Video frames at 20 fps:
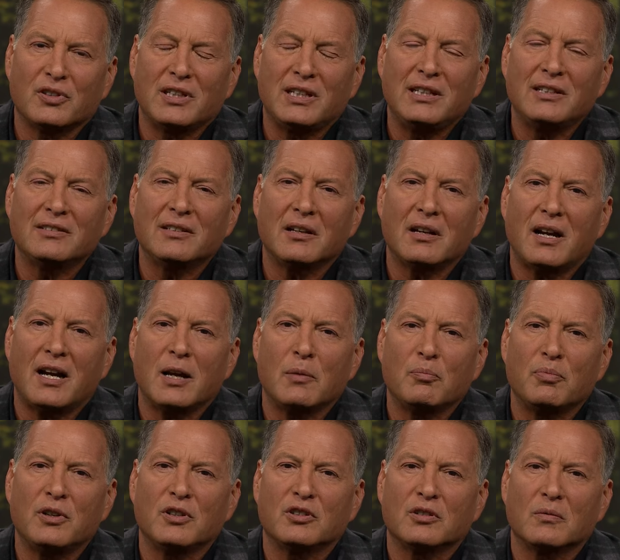He's that high
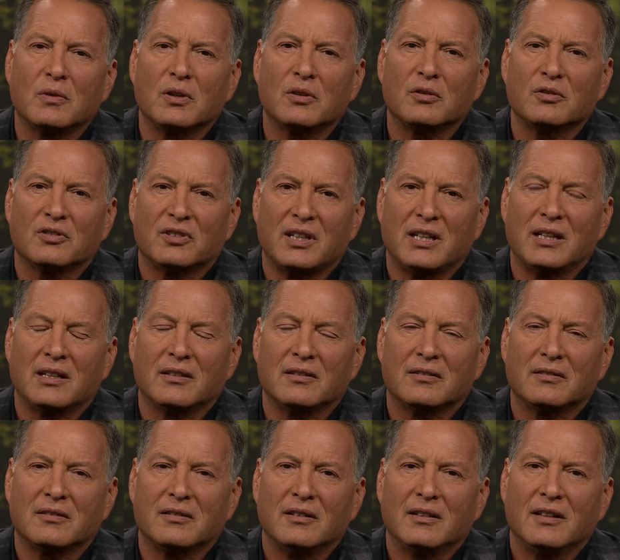priest who
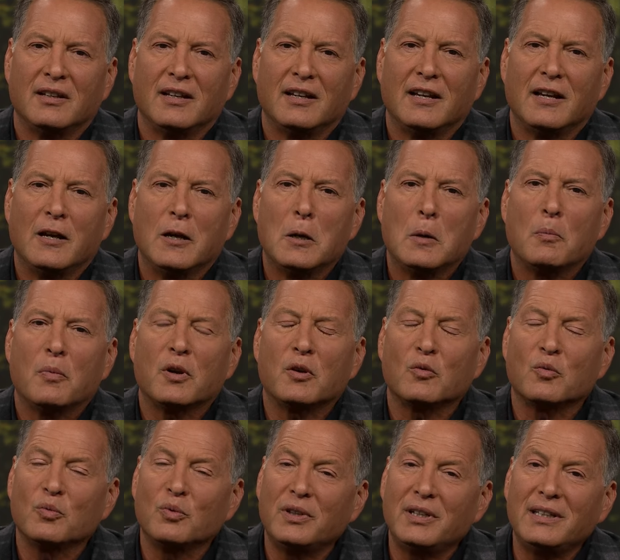understands. But it
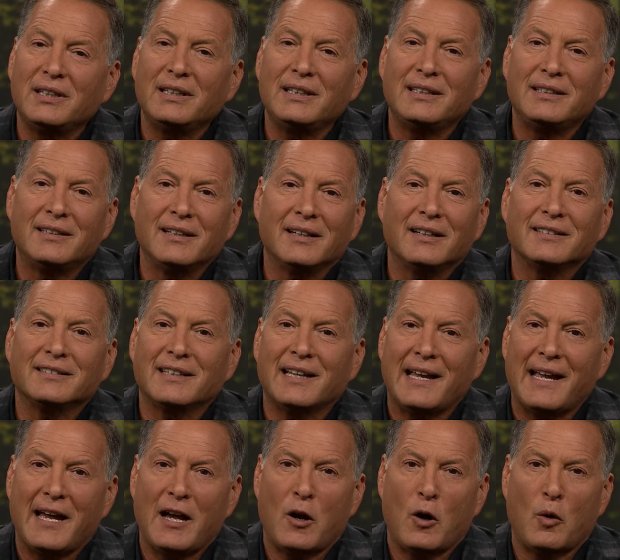really does
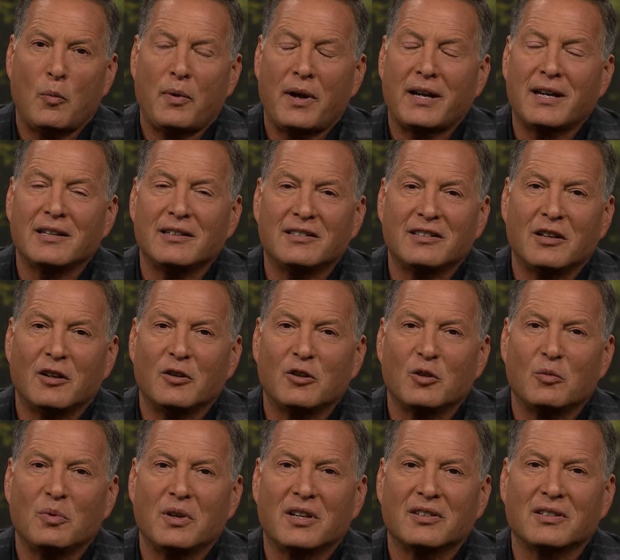help, I can tell
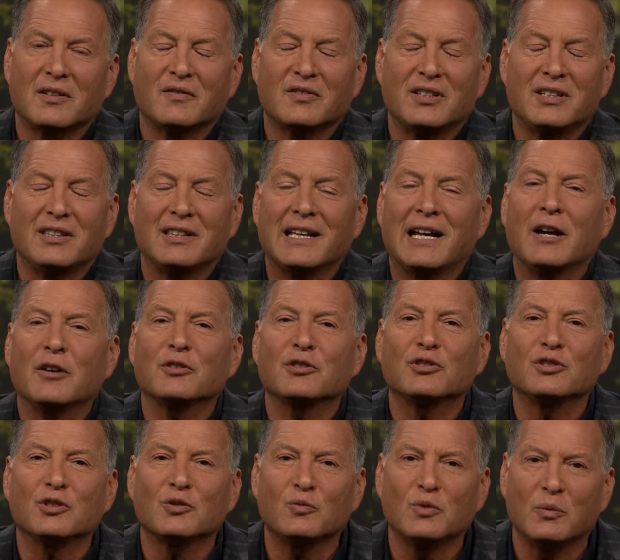you, because I've seen
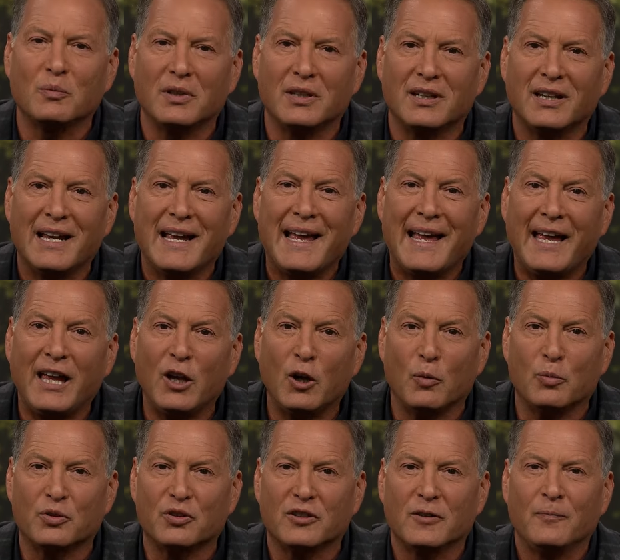thousands of women
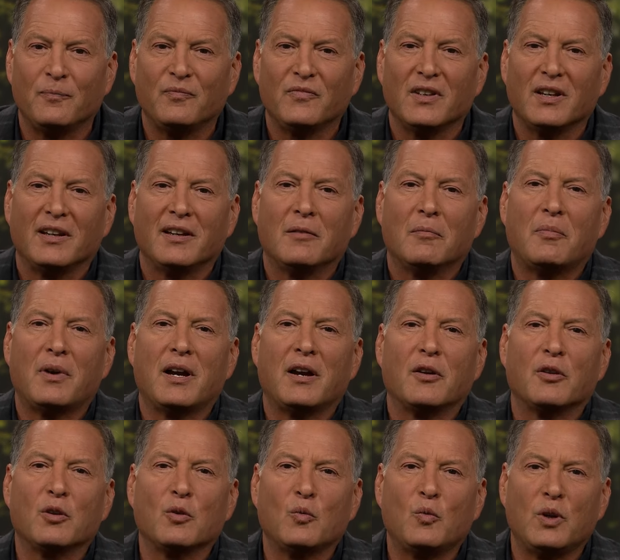helped by
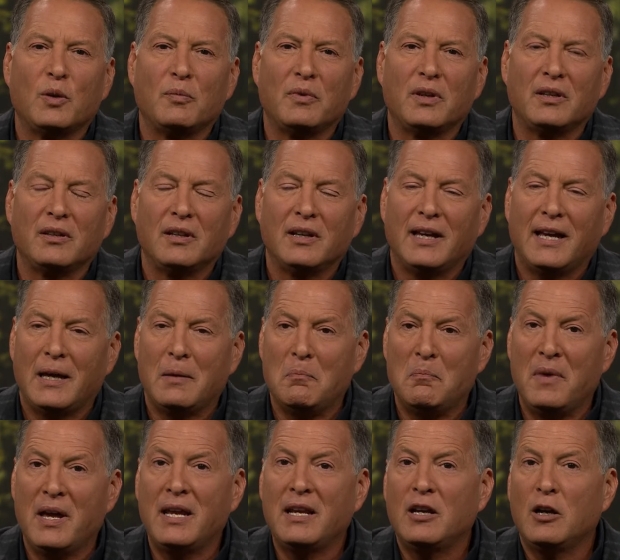other women and
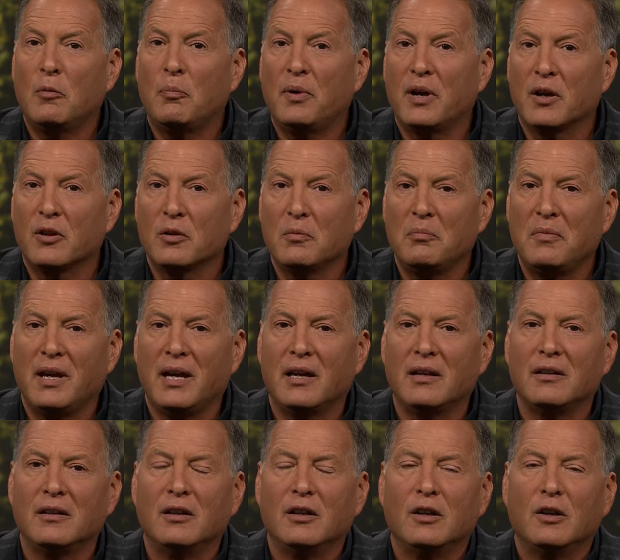men helped by other
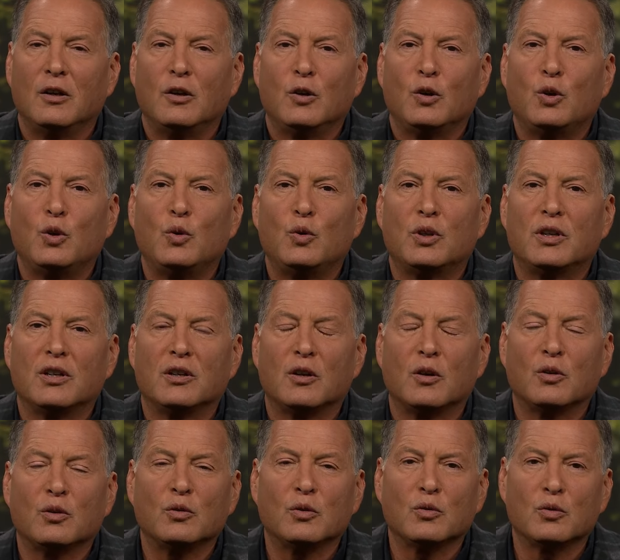men who can
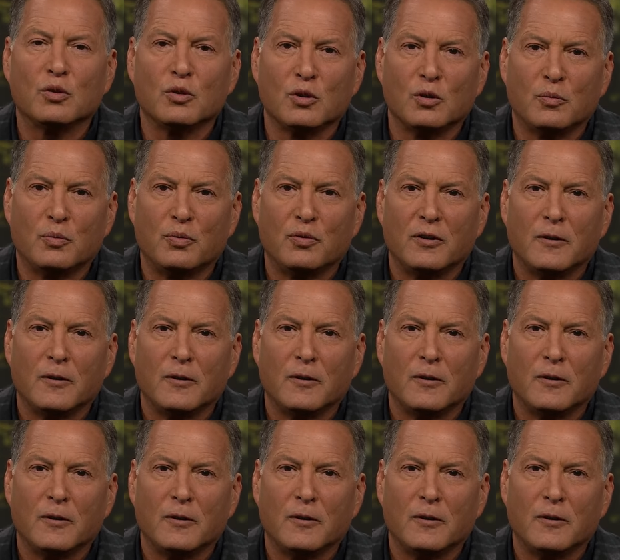go to a group